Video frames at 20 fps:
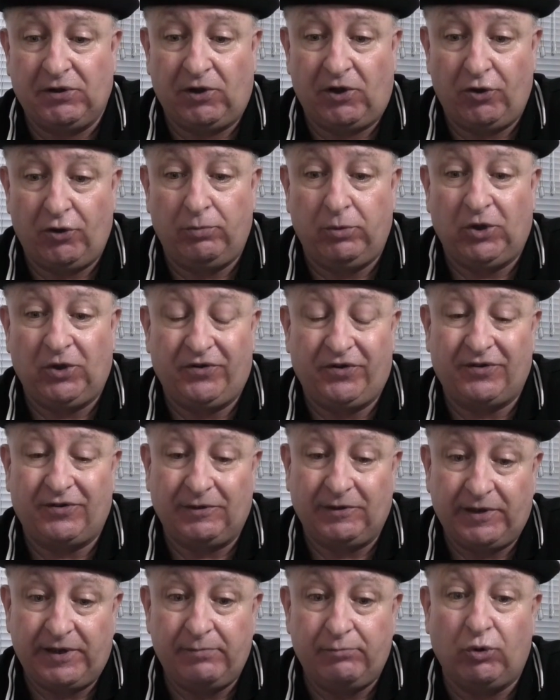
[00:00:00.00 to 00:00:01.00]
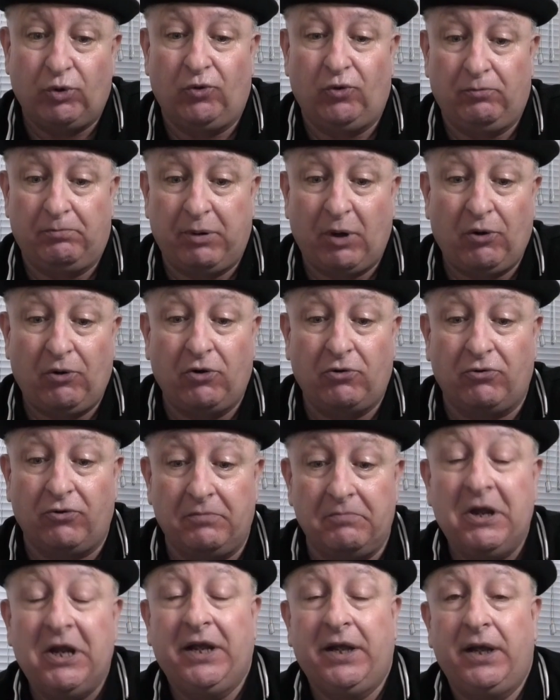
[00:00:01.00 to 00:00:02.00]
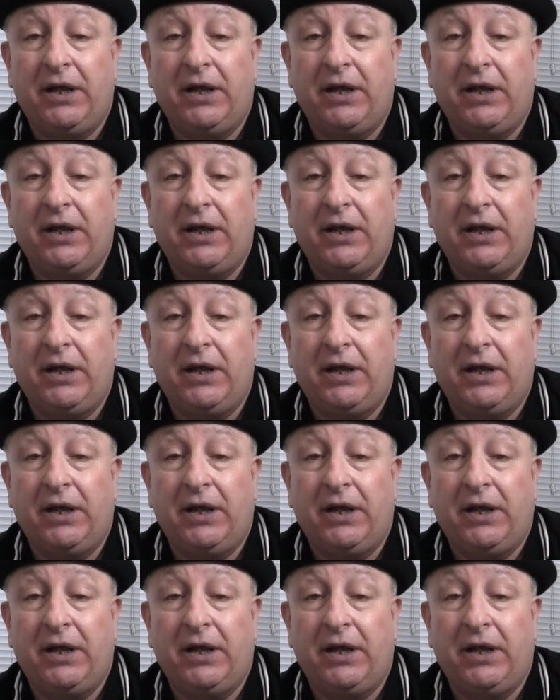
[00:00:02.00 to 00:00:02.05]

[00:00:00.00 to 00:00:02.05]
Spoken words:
globalist liberal pogrom